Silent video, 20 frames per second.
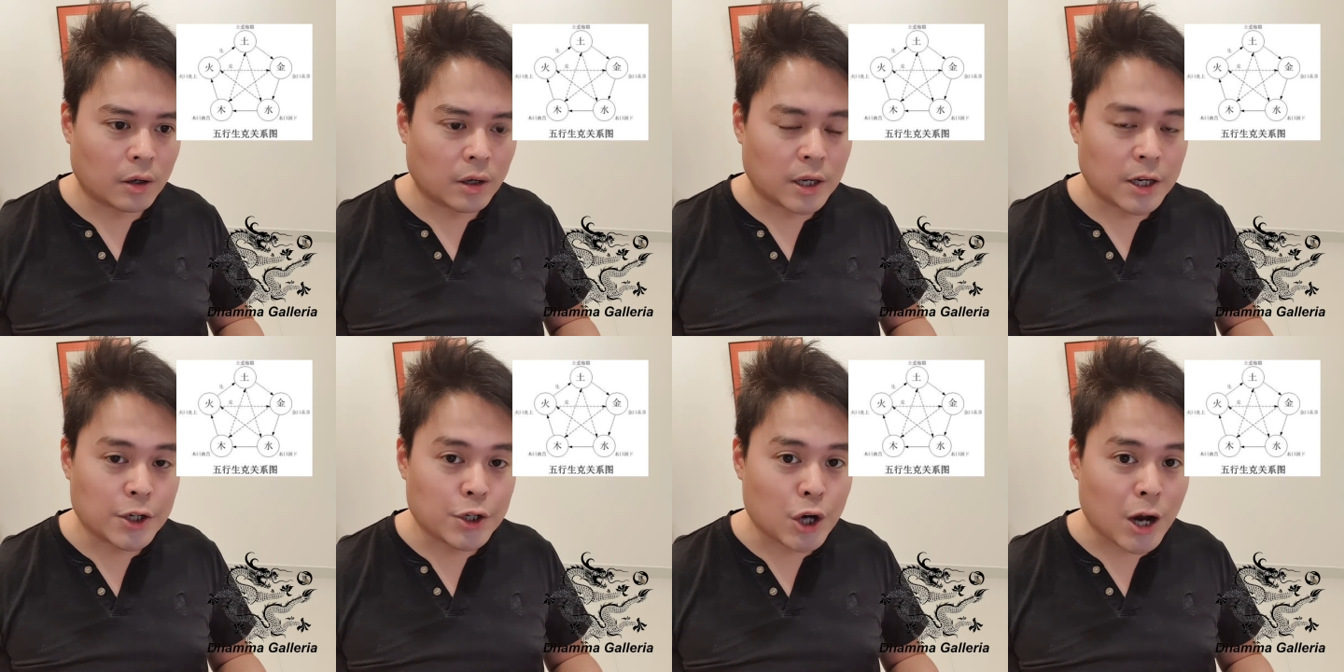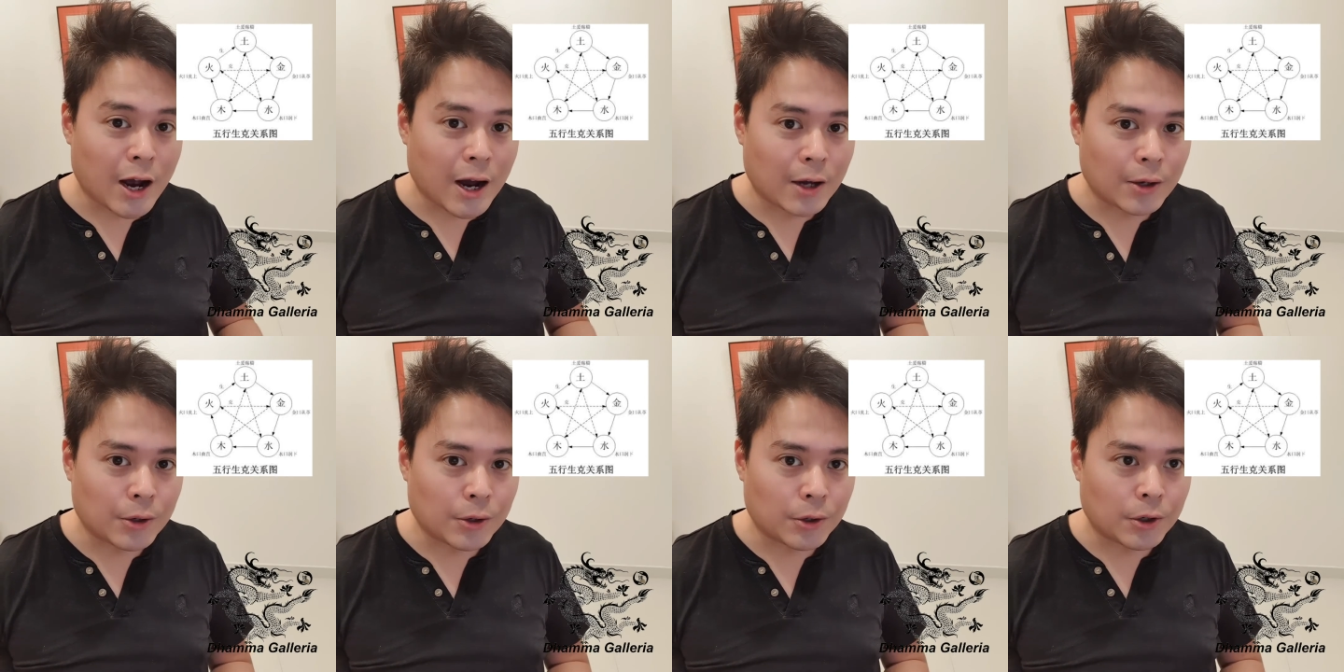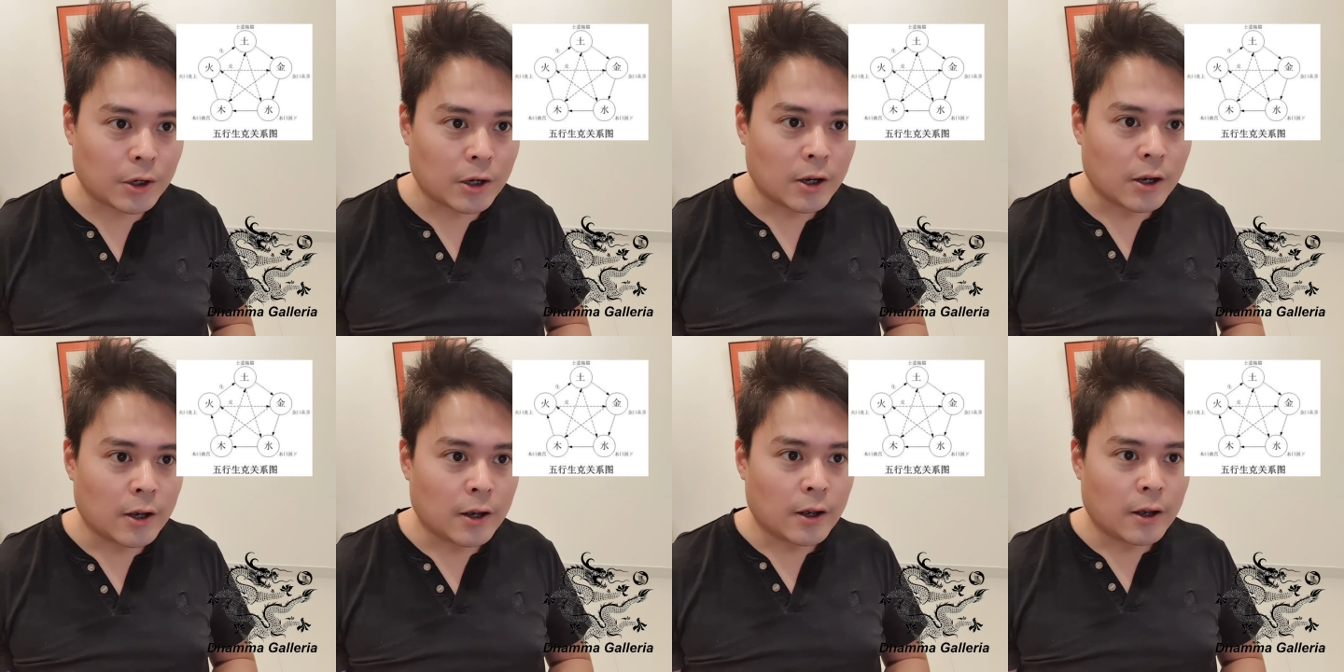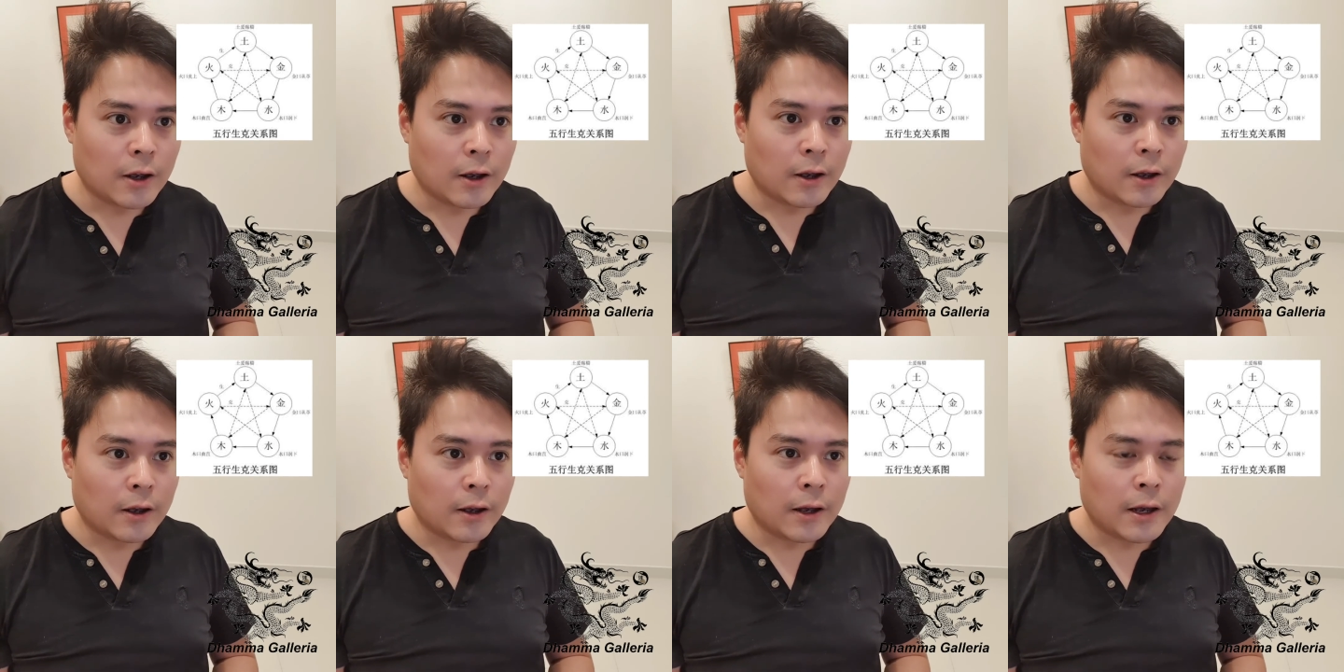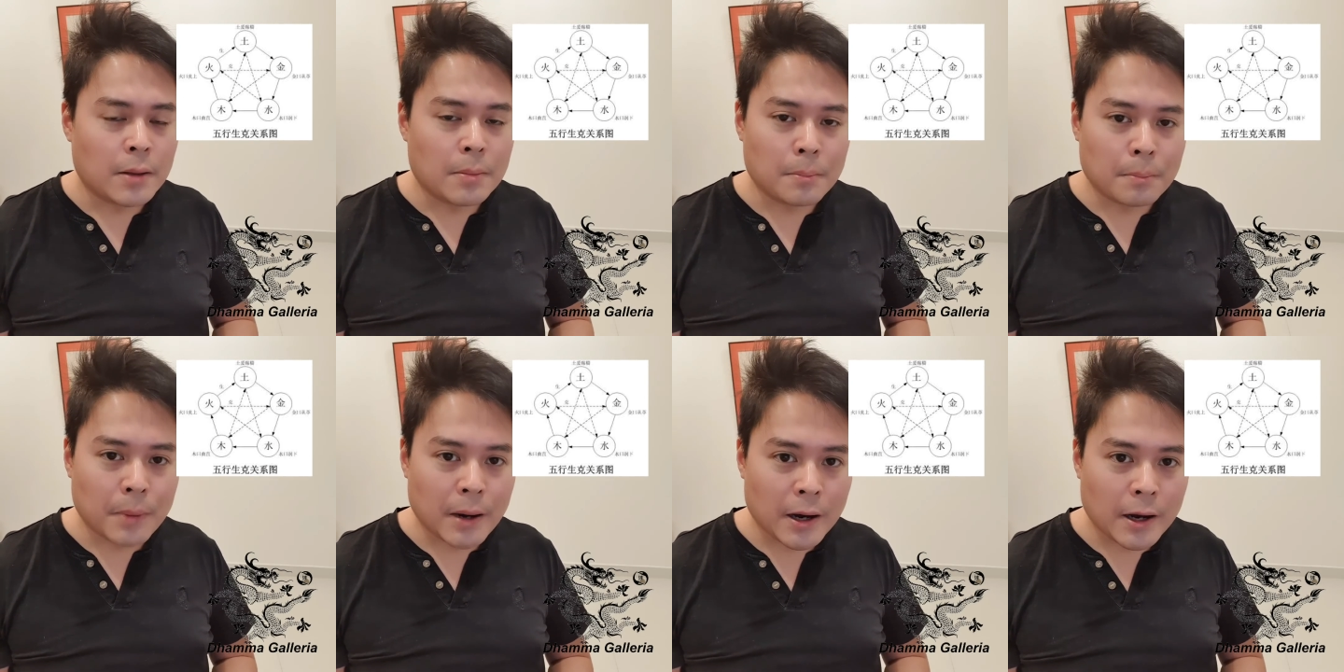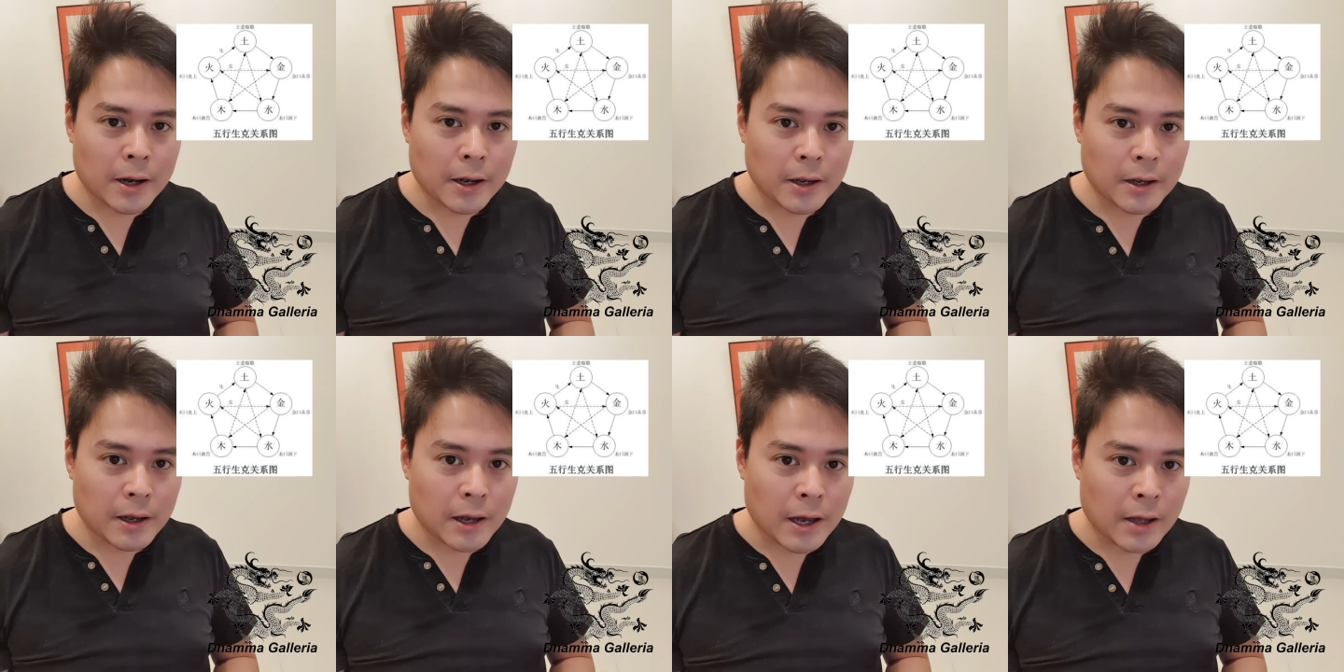each other. And by